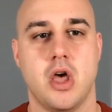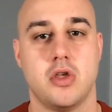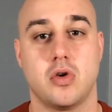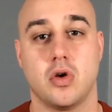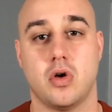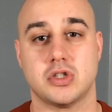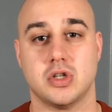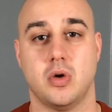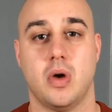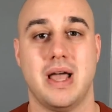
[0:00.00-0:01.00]
You could
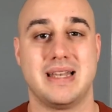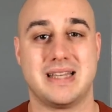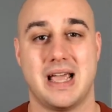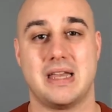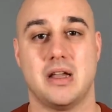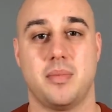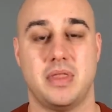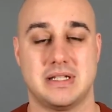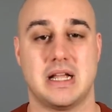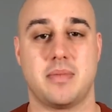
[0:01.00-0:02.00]
also tighten up the
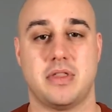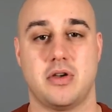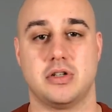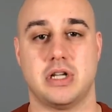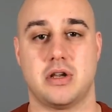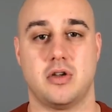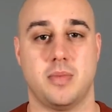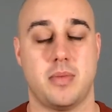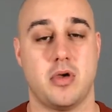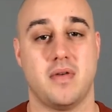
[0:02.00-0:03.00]
segment that you're sending to.
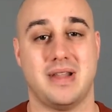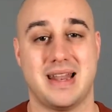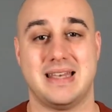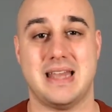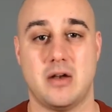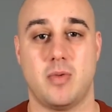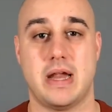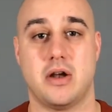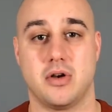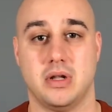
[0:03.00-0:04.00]
Maybe you have a lot of dead weight
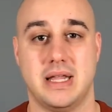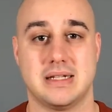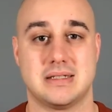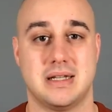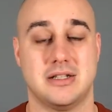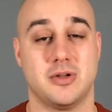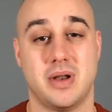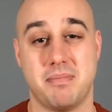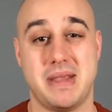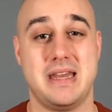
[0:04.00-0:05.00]
on your list. So an
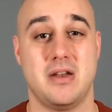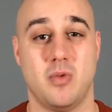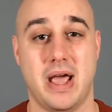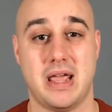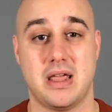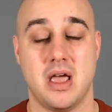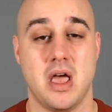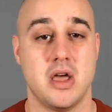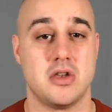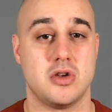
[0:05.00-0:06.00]
immediate way
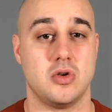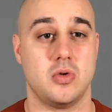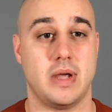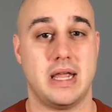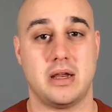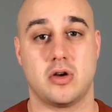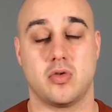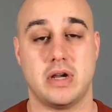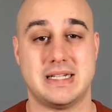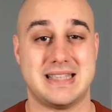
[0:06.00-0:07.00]
to
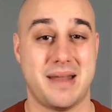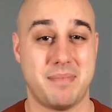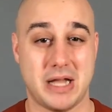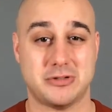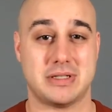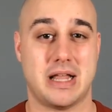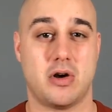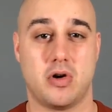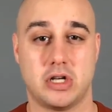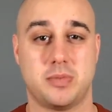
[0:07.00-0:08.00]
increase that metric, that
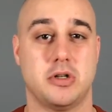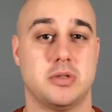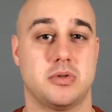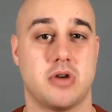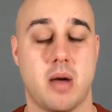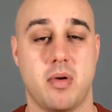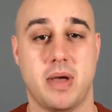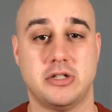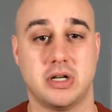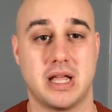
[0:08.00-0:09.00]
earnings per subscriber
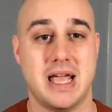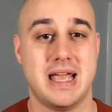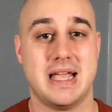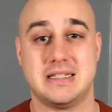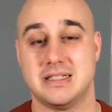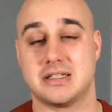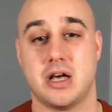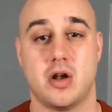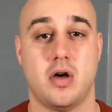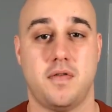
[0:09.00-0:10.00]
metric, is just
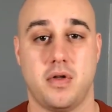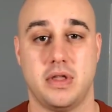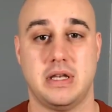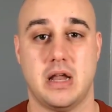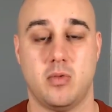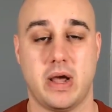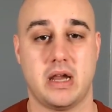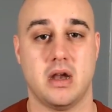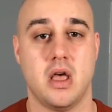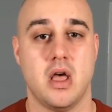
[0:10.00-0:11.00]
cut off all the dead
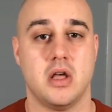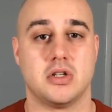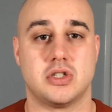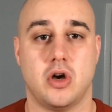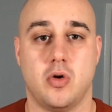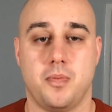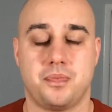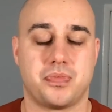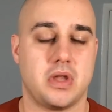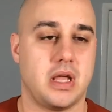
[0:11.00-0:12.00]
weight. So
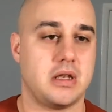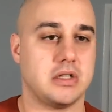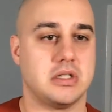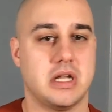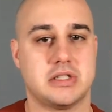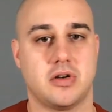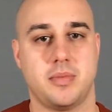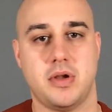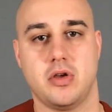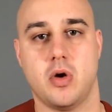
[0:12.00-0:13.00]
it doesn't necessarily
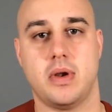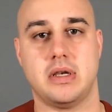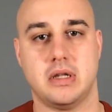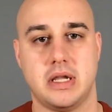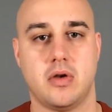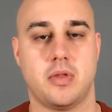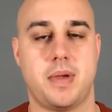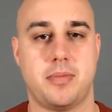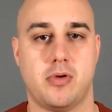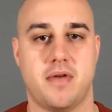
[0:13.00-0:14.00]
mean you go in and delete all the
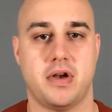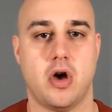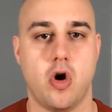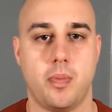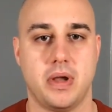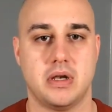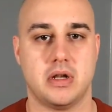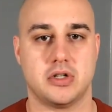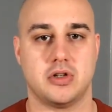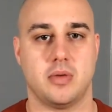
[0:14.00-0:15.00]
people who haven't opened in
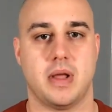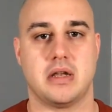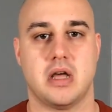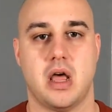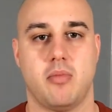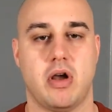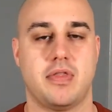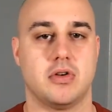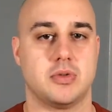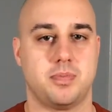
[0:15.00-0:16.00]
a certain amount of time, right?
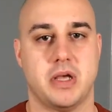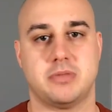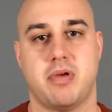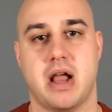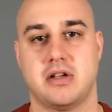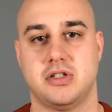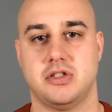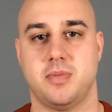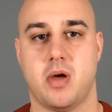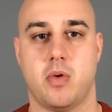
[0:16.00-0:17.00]
There's best practices.
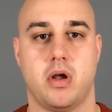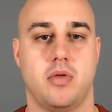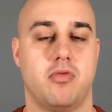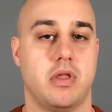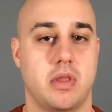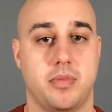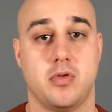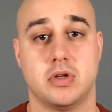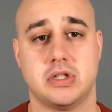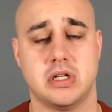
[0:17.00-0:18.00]
You might want to run them through
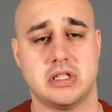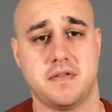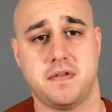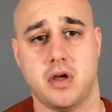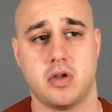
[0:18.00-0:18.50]
a sunset flow.